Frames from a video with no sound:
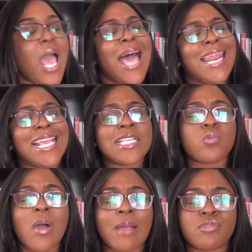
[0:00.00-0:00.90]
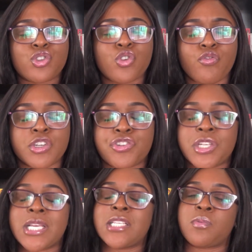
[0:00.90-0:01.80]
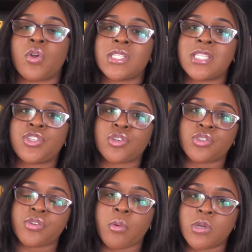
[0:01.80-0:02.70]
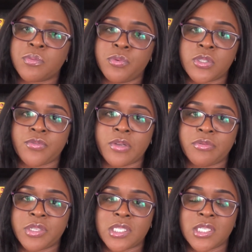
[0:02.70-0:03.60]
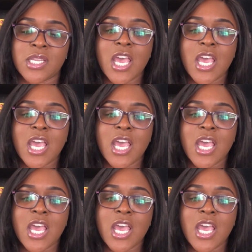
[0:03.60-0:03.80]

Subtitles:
And I guess why I'm so frustrated is because this short story was beautifully written.